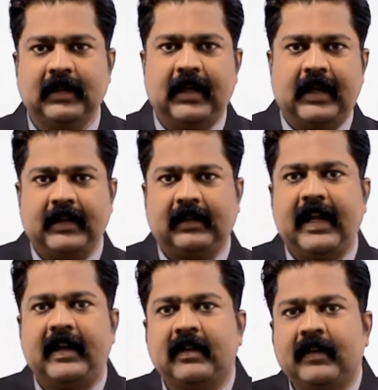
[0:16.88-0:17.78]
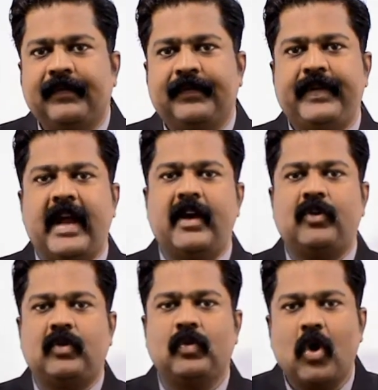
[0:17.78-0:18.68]
Under that, we
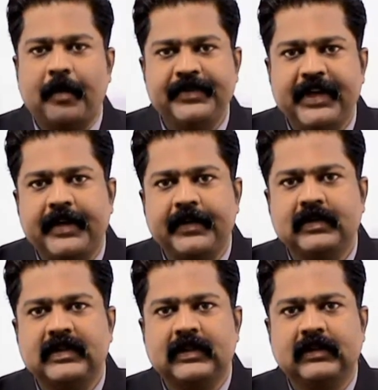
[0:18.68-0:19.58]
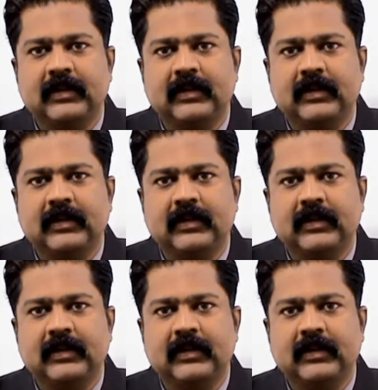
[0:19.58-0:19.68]
have two objectives.